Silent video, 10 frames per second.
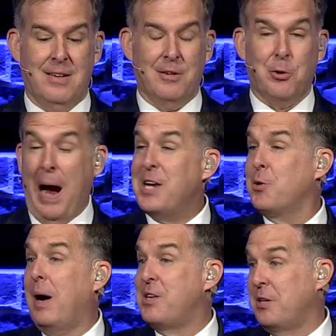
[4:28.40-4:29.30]

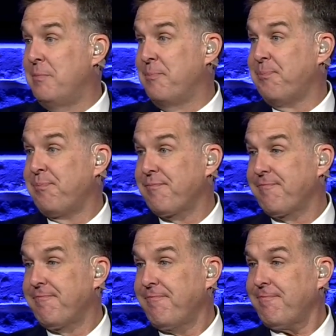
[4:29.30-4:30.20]
Graduation
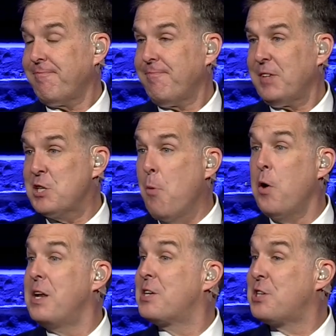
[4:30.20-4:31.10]
is more
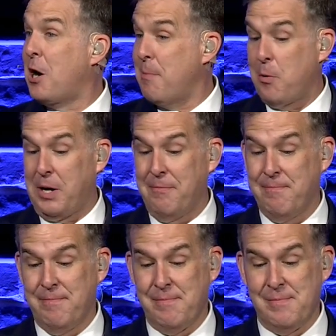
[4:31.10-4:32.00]
than a ceremony.
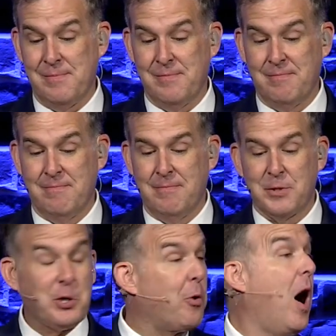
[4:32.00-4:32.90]

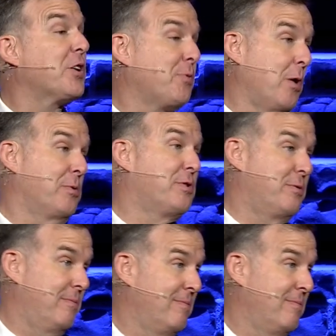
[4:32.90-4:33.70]
It's a crossroads.